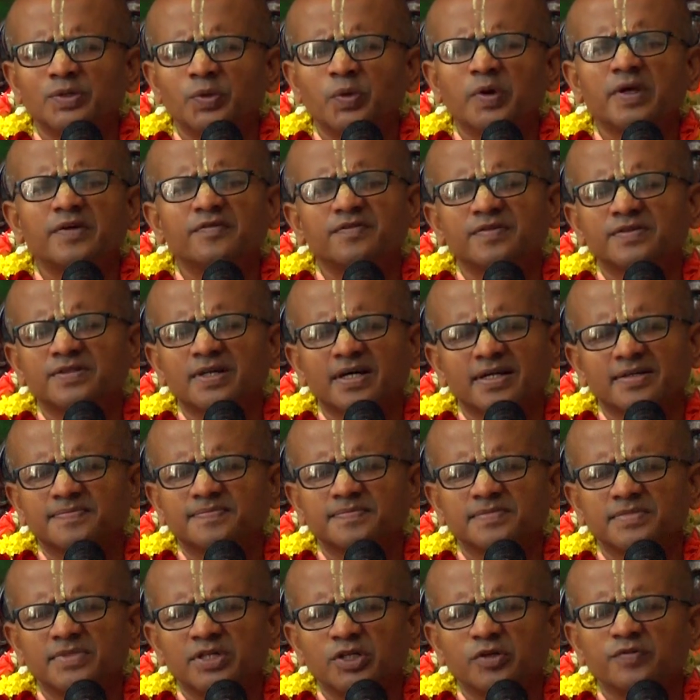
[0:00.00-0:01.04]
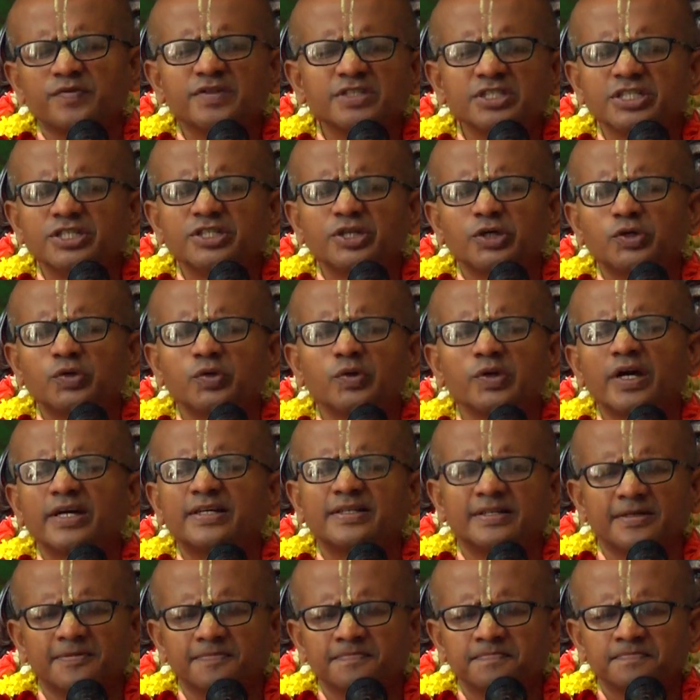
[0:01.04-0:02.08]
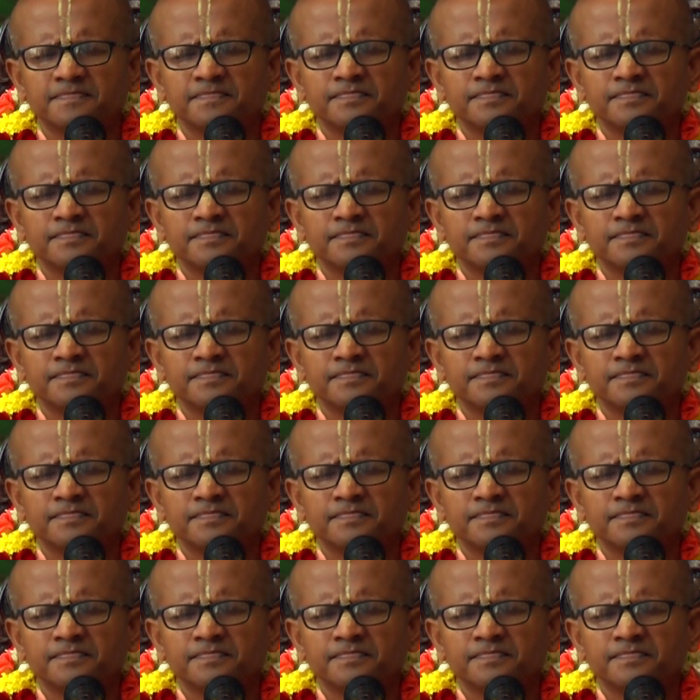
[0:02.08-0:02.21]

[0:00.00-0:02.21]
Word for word: doing for that. You know, we just need to yajna.